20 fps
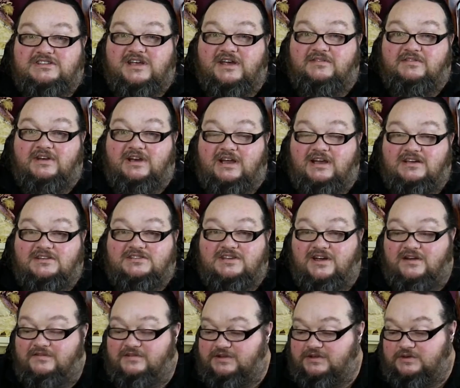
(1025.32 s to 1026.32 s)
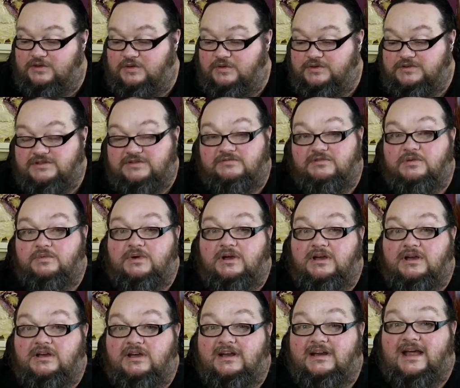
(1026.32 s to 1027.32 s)
or 7 eggs over the course of a
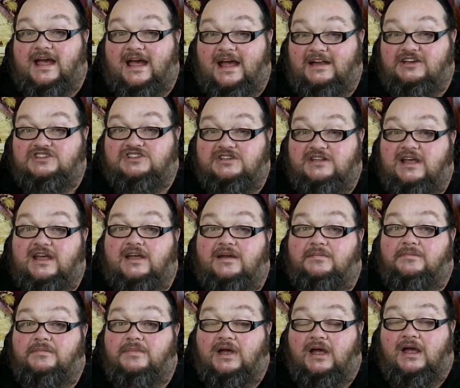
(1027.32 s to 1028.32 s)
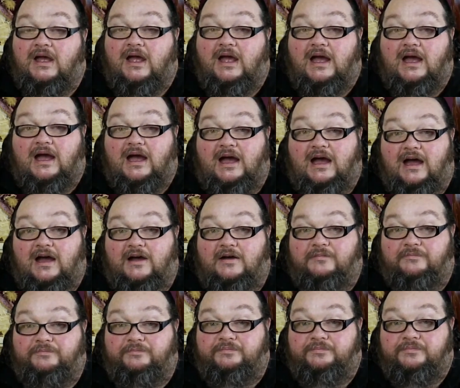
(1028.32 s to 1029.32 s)
week and hatched them.
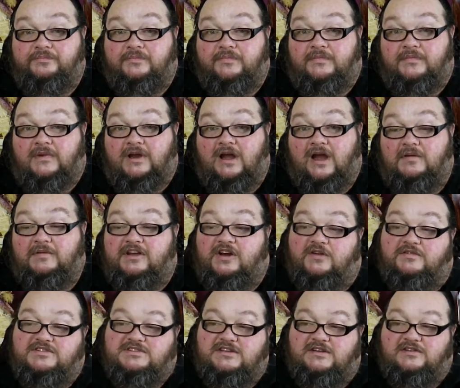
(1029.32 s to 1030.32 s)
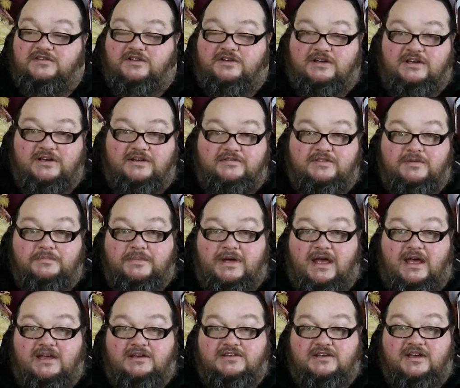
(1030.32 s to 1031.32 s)
I mean, obviously you've got to leave the
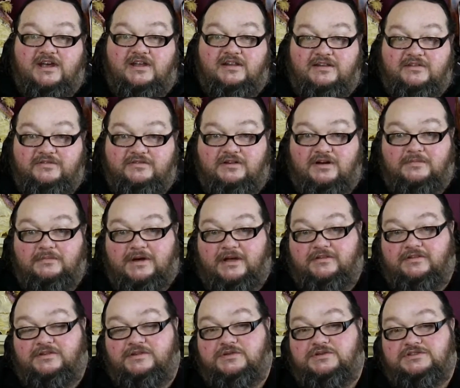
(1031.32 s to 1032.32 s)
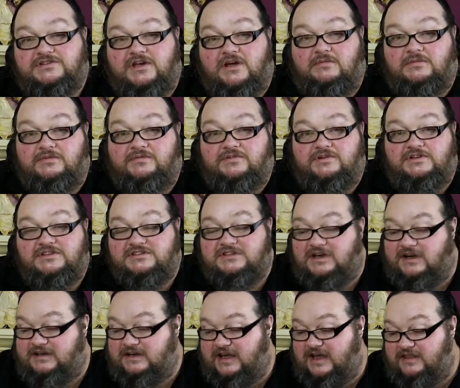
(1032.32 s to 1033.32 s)
pair together for a month or so before you
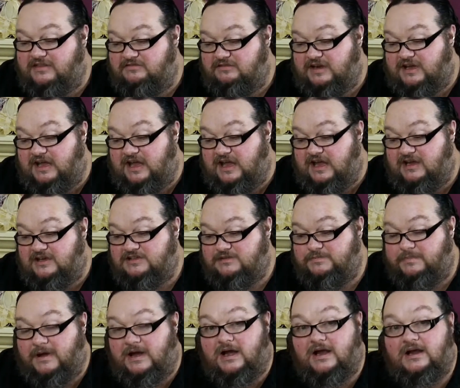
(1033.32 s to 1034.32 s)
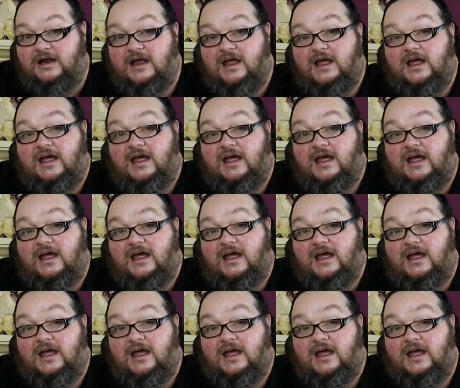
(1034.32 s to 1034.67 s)
start gathering eggs, but